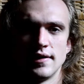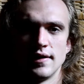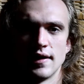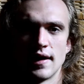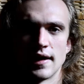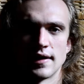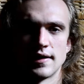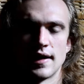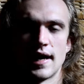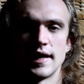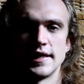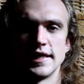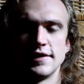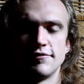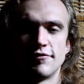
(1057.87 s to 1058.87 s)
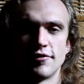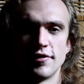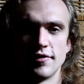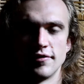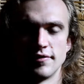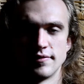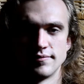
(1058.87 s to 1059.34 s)
Like I did
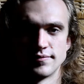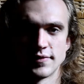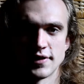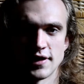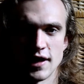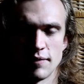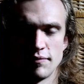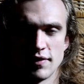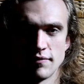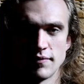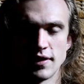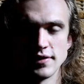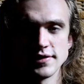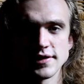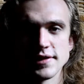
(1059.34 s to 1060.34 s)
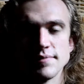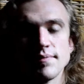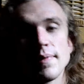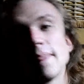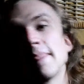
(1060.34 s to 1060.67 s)
for a couple of months.